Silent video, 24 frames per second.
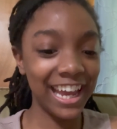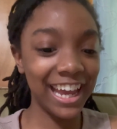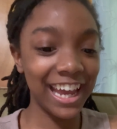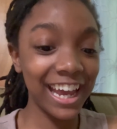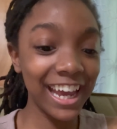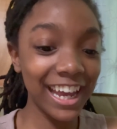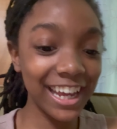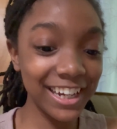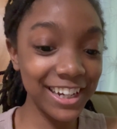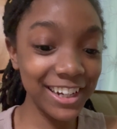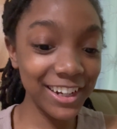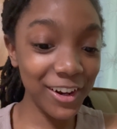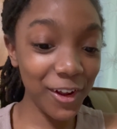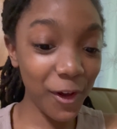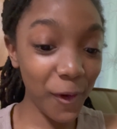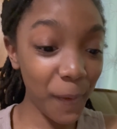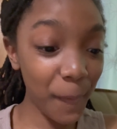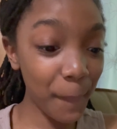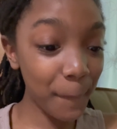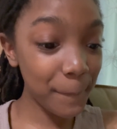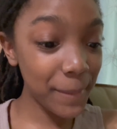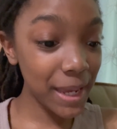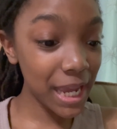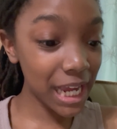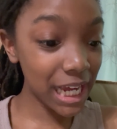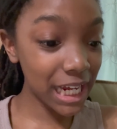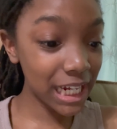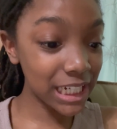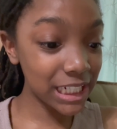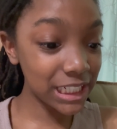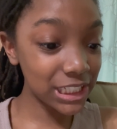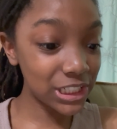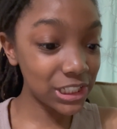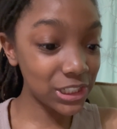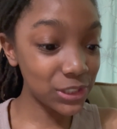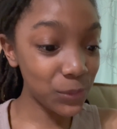And then on
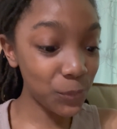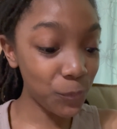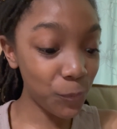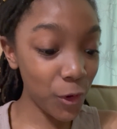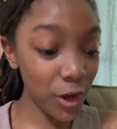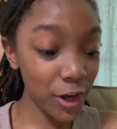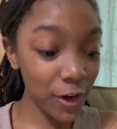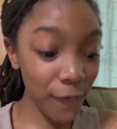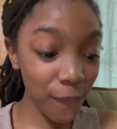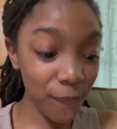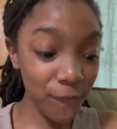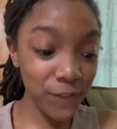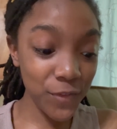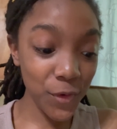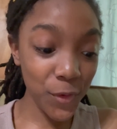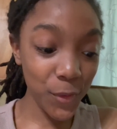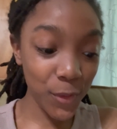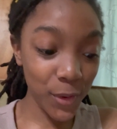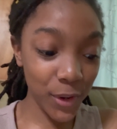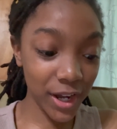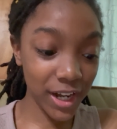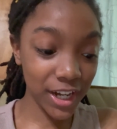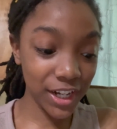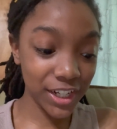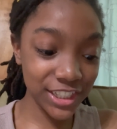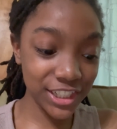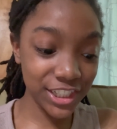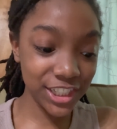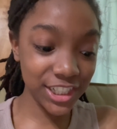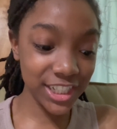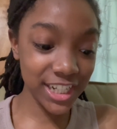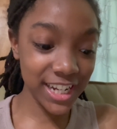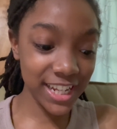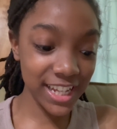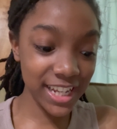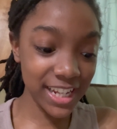page 104
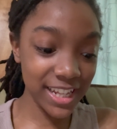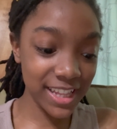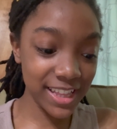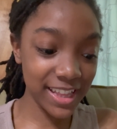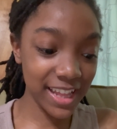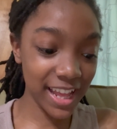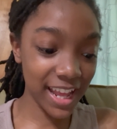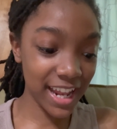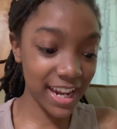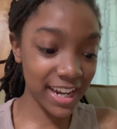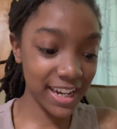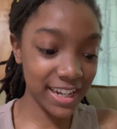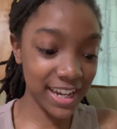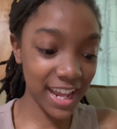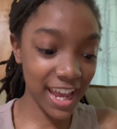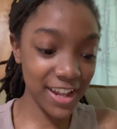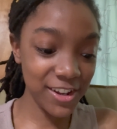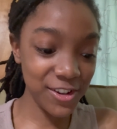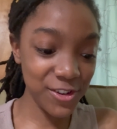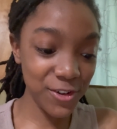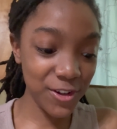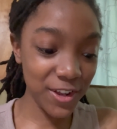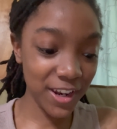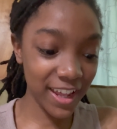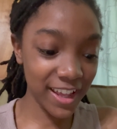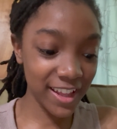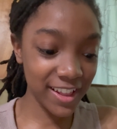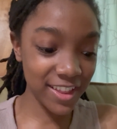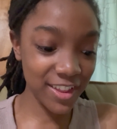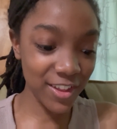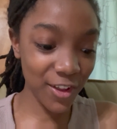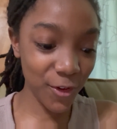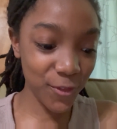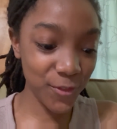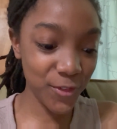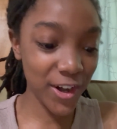she said Daniel
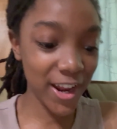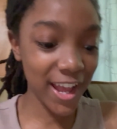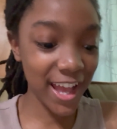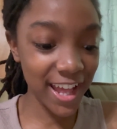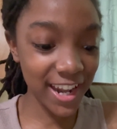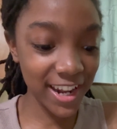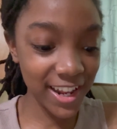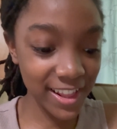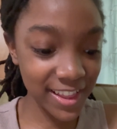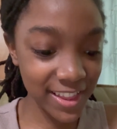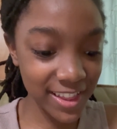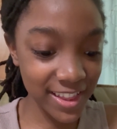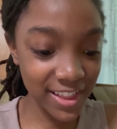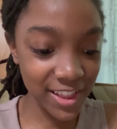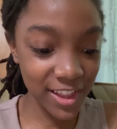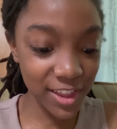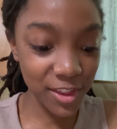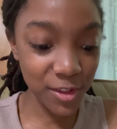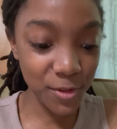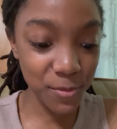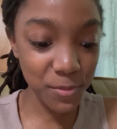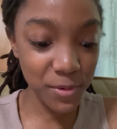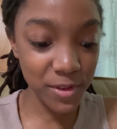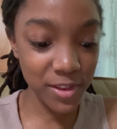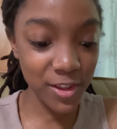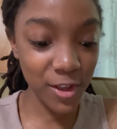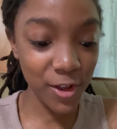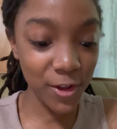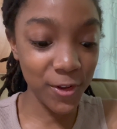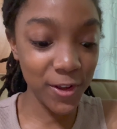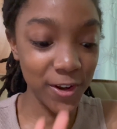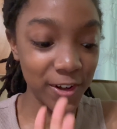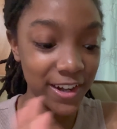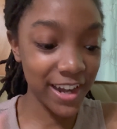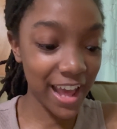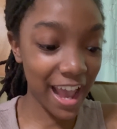glanced over at us. The super
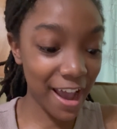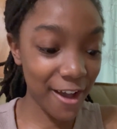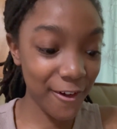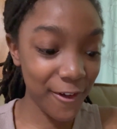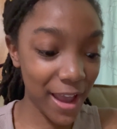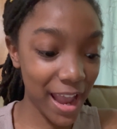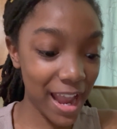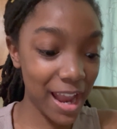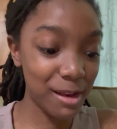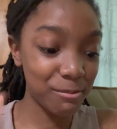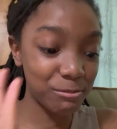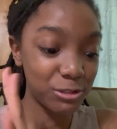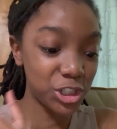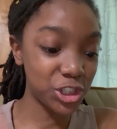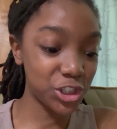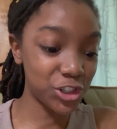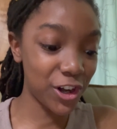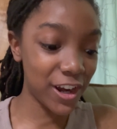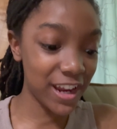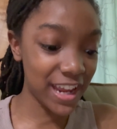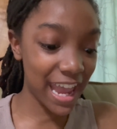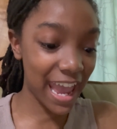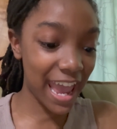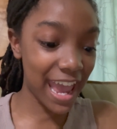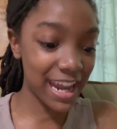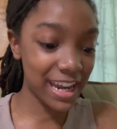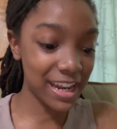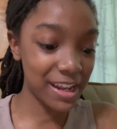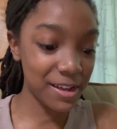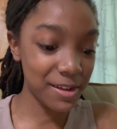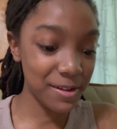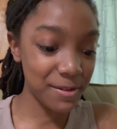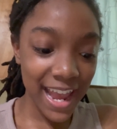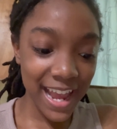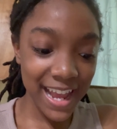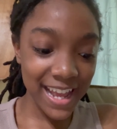soaker now aimed straight at
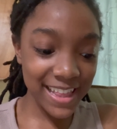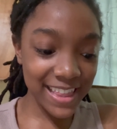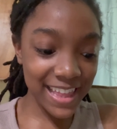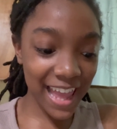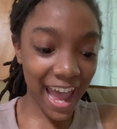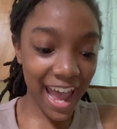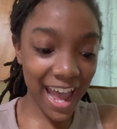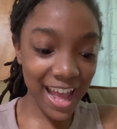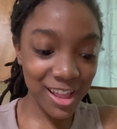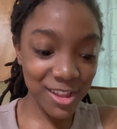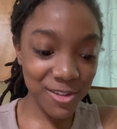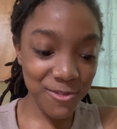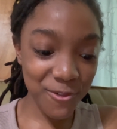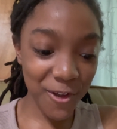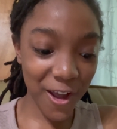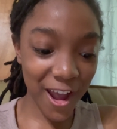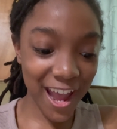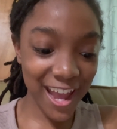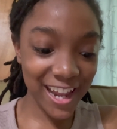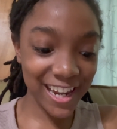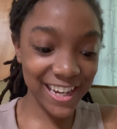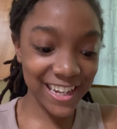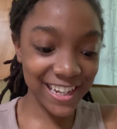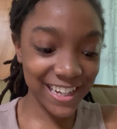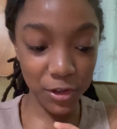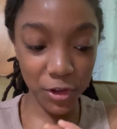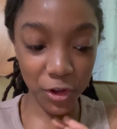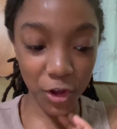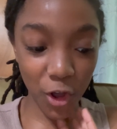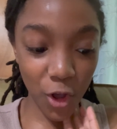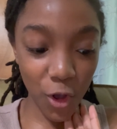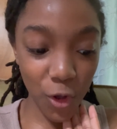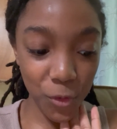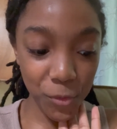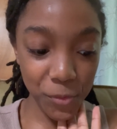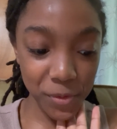him. His eyes widened.
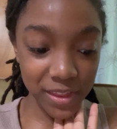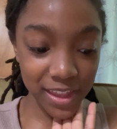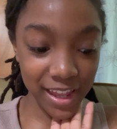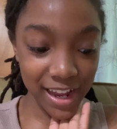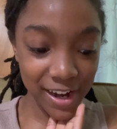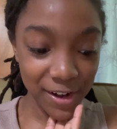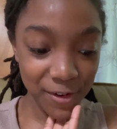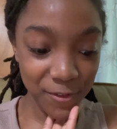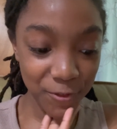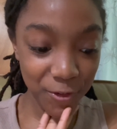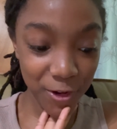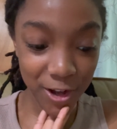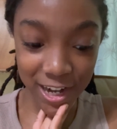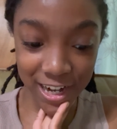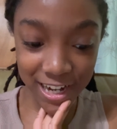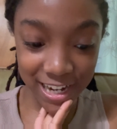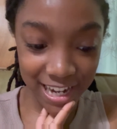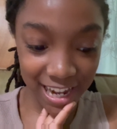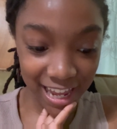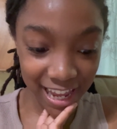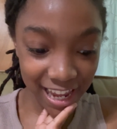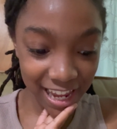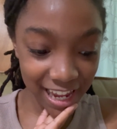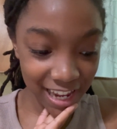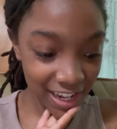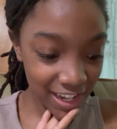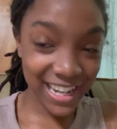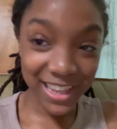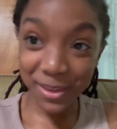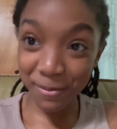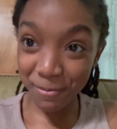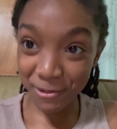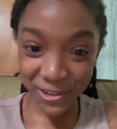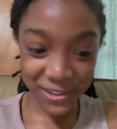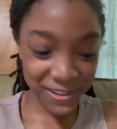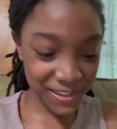Nicole was like, run, Dan.
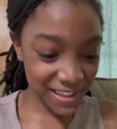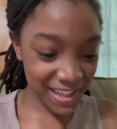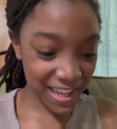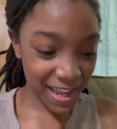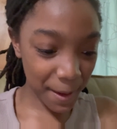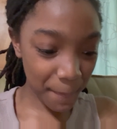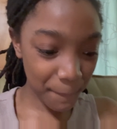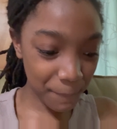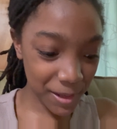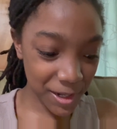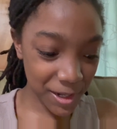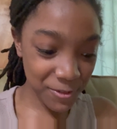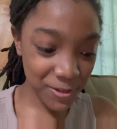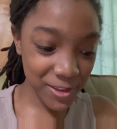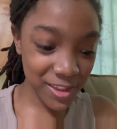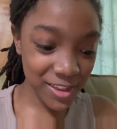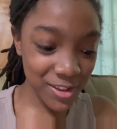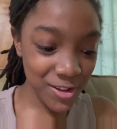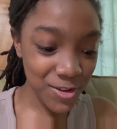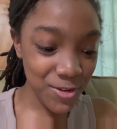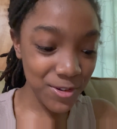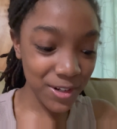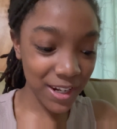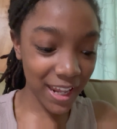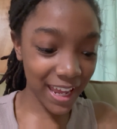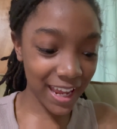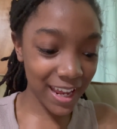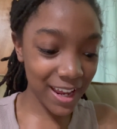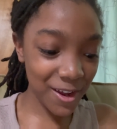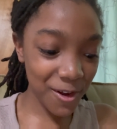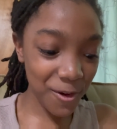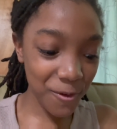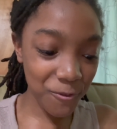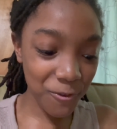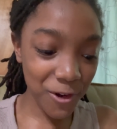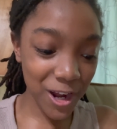The book said, but too late.
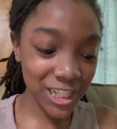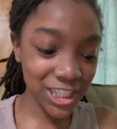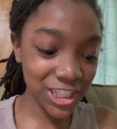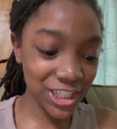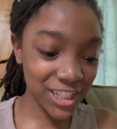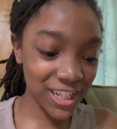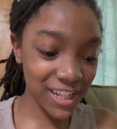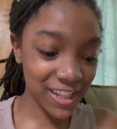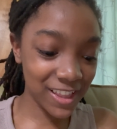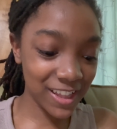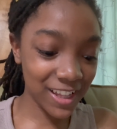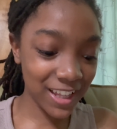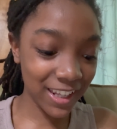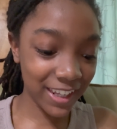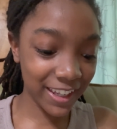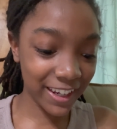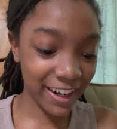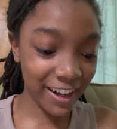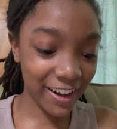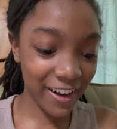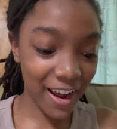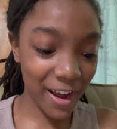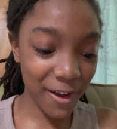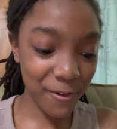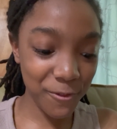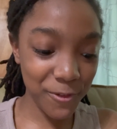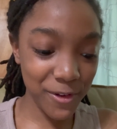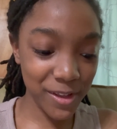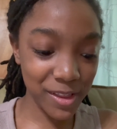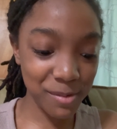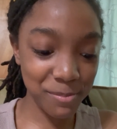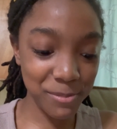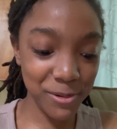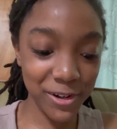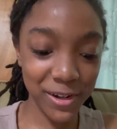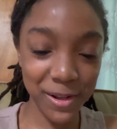Watch this, Claire, I
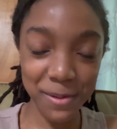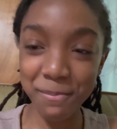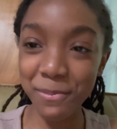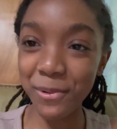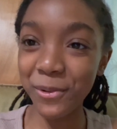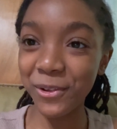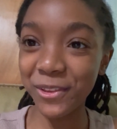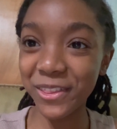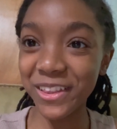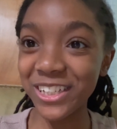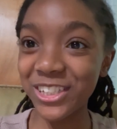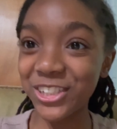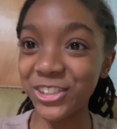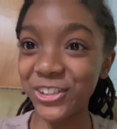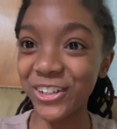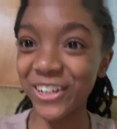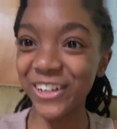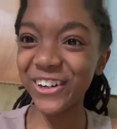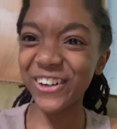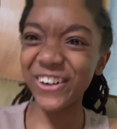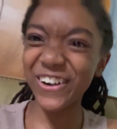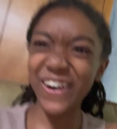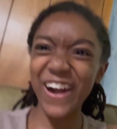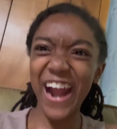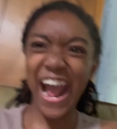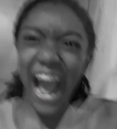whispered and pulled the trigger.